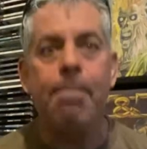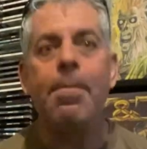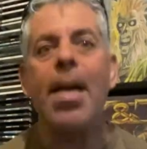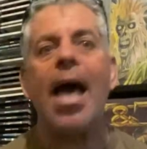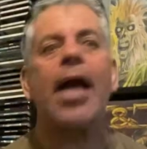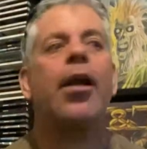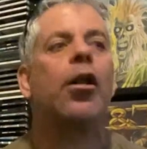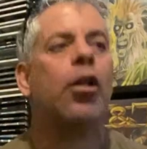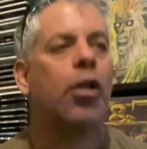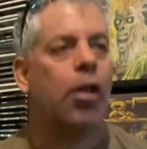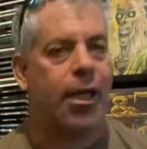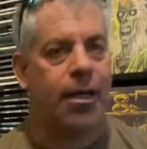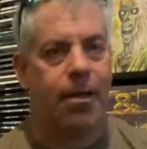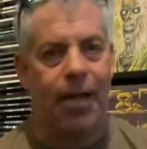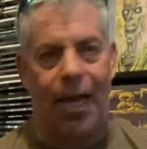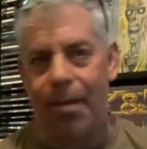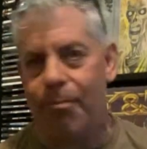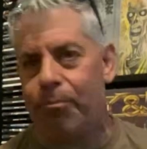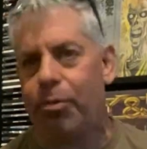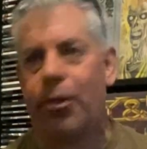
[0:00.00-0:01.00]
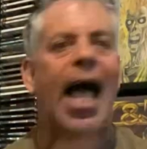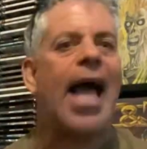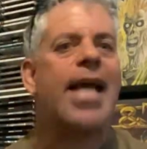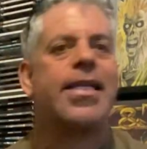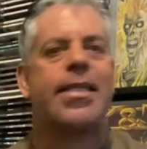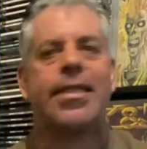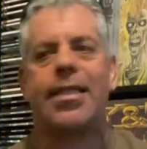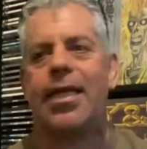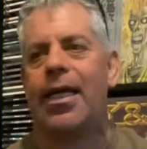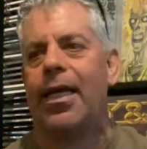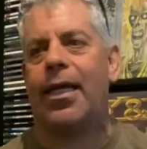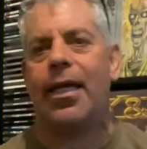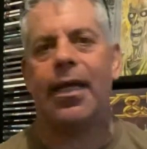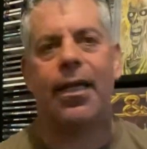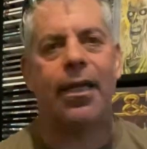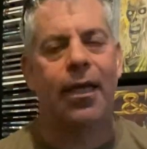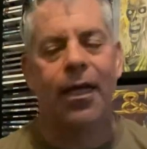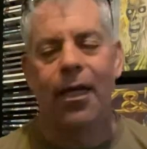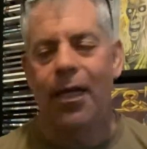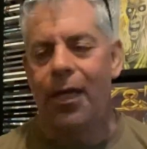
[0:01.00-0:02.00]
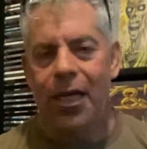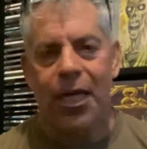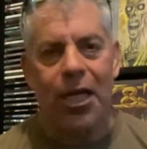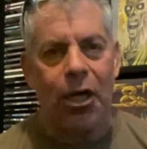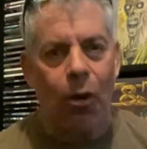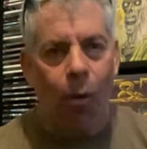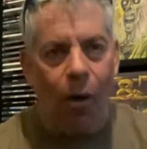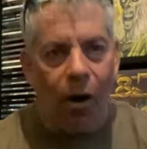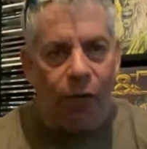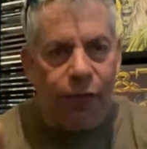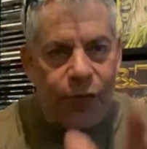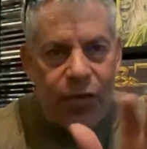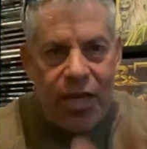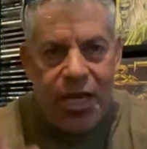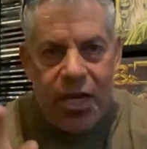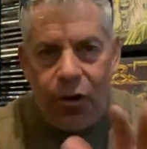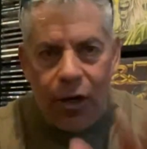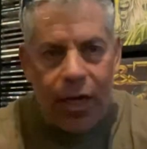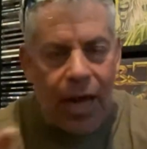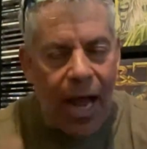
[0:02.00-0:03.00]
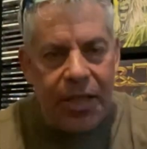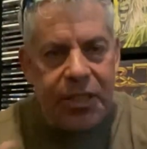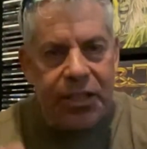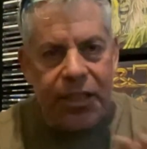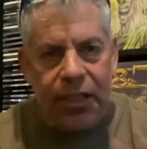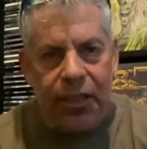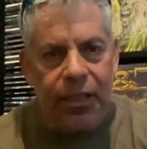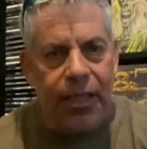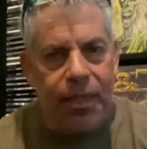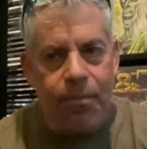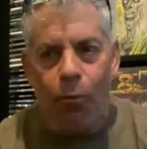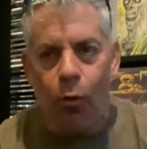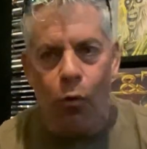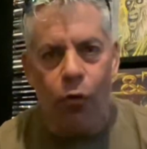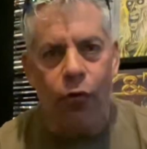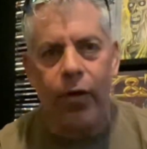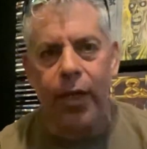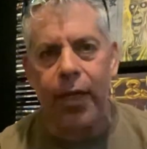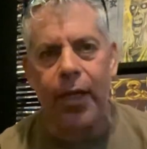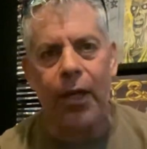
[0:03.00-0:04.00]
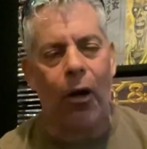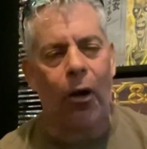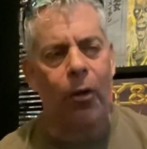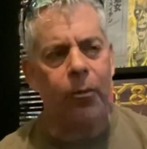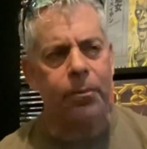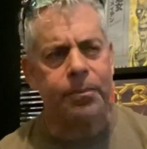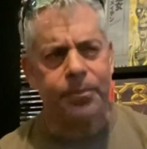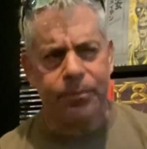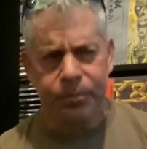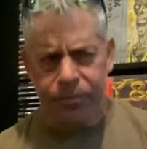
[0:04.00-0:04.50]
metal and plastic, and, you know, our feet are constantly moving, you know.